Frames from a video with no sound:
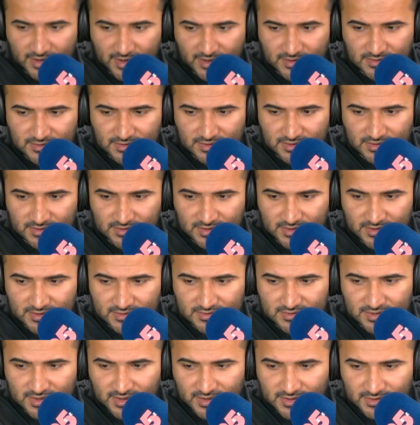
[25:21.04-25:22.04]
at, and they're
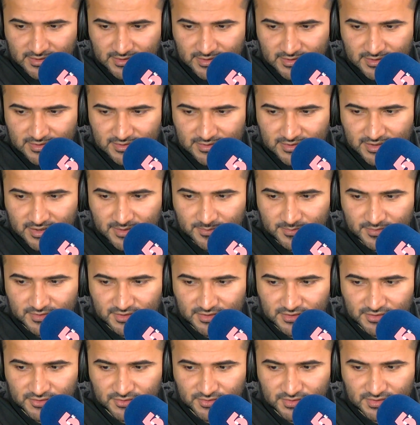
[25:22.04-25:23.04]
saying that Kim's
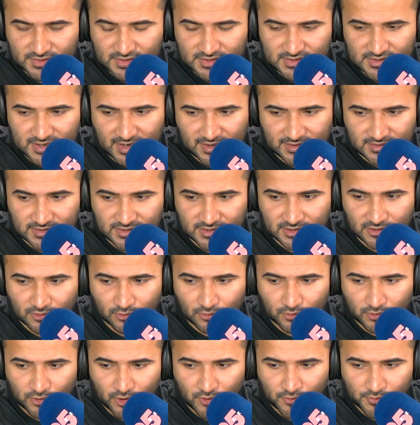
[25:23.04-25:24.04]
interest in tactical
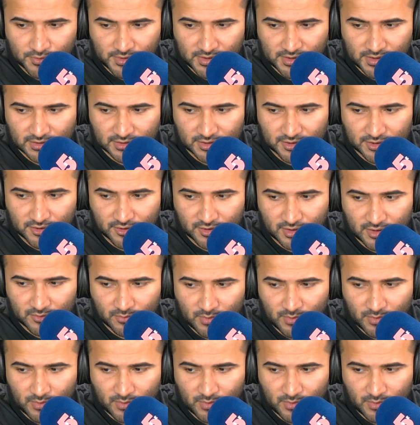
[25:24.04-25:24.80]
or low yield nuclear